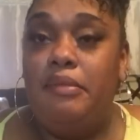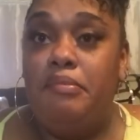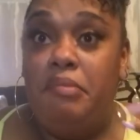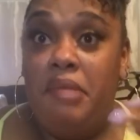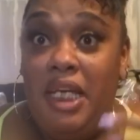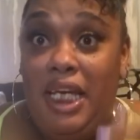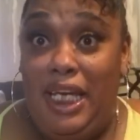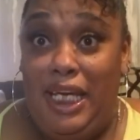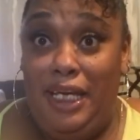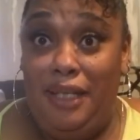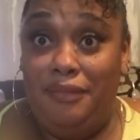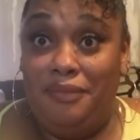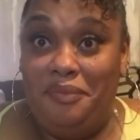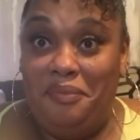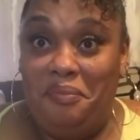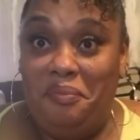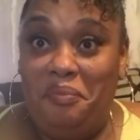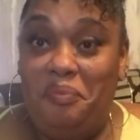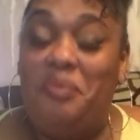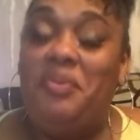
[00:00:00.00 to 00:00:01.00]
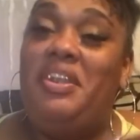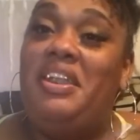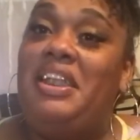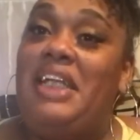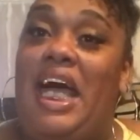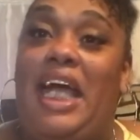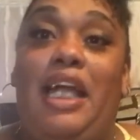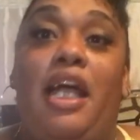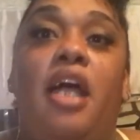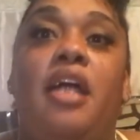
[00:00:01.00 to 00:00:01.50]
to me,
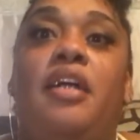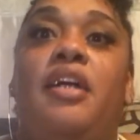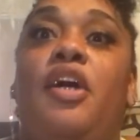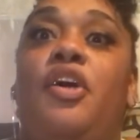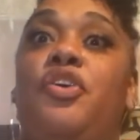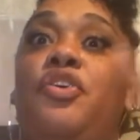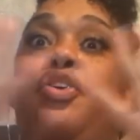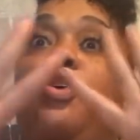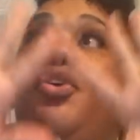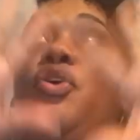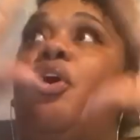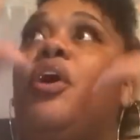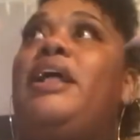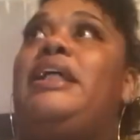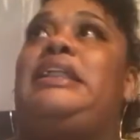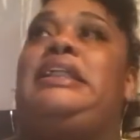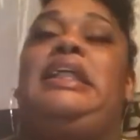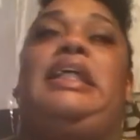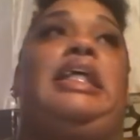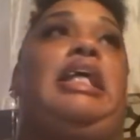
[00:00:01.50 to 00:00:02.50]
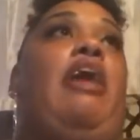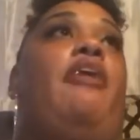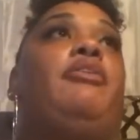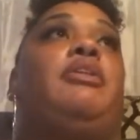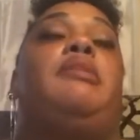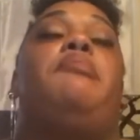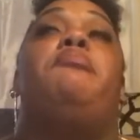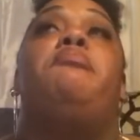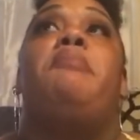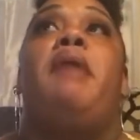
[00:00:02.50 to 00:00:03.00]
like New York City. I
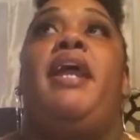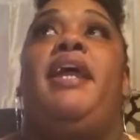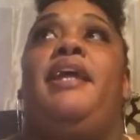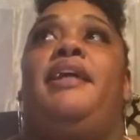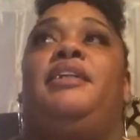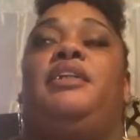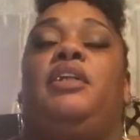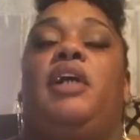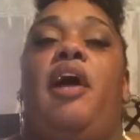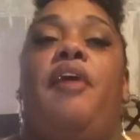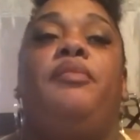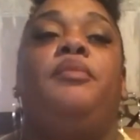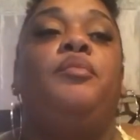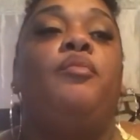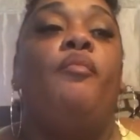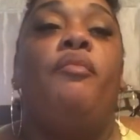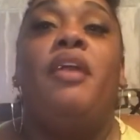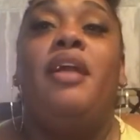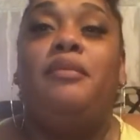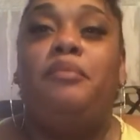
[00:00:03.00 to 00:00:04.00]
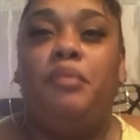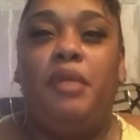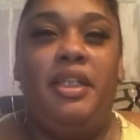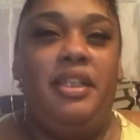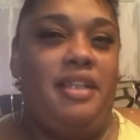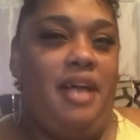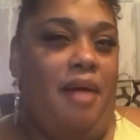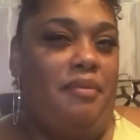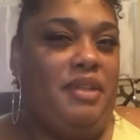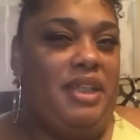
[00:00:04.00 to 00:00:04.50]
was amazed, okay?
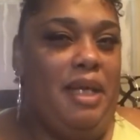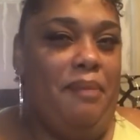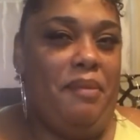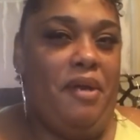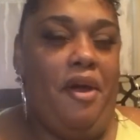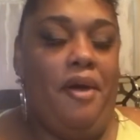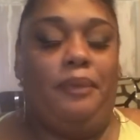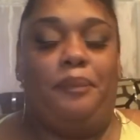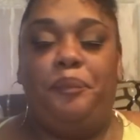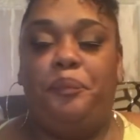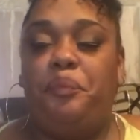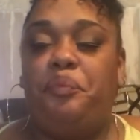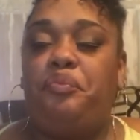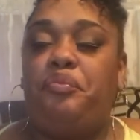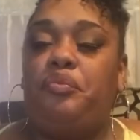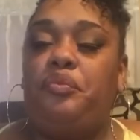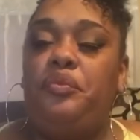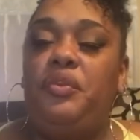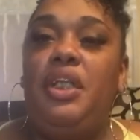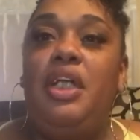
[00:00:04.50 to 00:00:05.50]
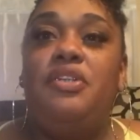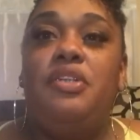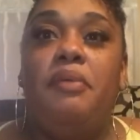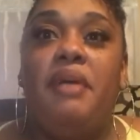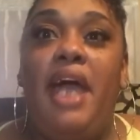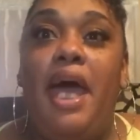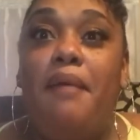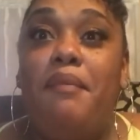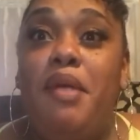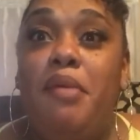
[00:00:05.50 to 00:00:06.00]
But I'm skipping up. So
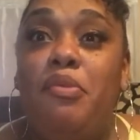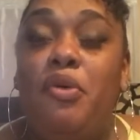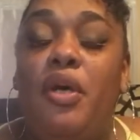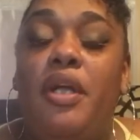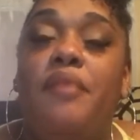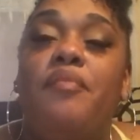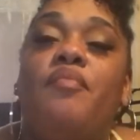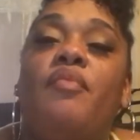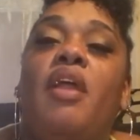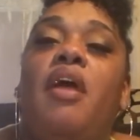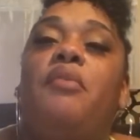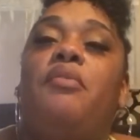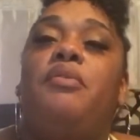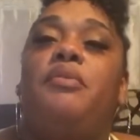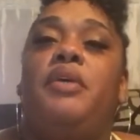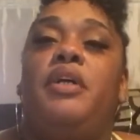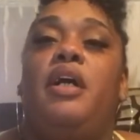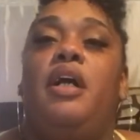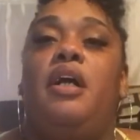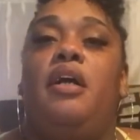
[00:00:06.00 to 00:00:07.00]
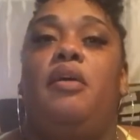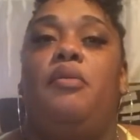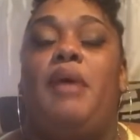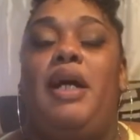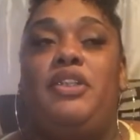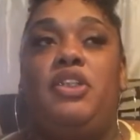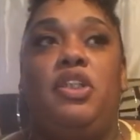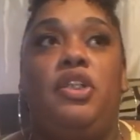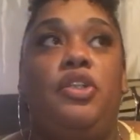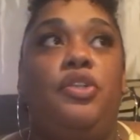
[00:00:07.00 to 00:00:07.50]
we got up in the morning. We were
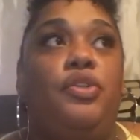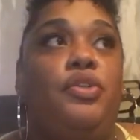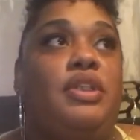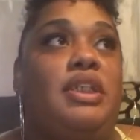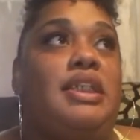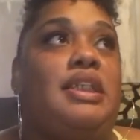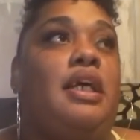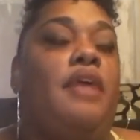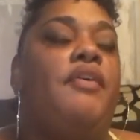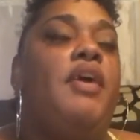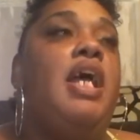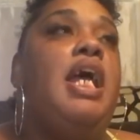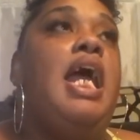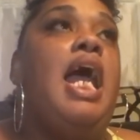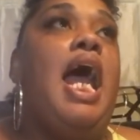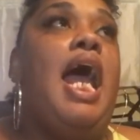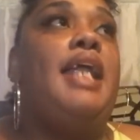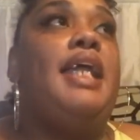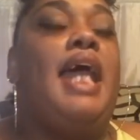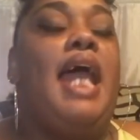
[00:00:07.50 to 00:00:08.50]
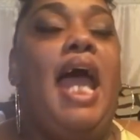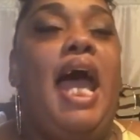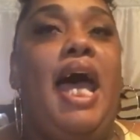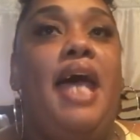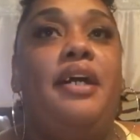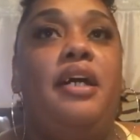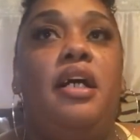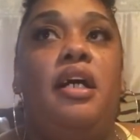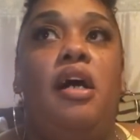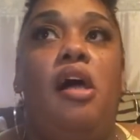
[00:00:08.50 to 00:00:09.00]
watching the news and stuff. And they
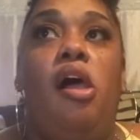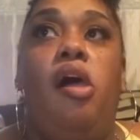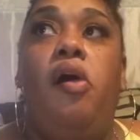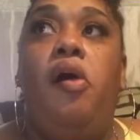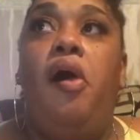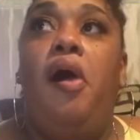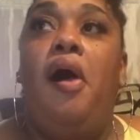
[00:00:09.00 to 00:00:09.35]
had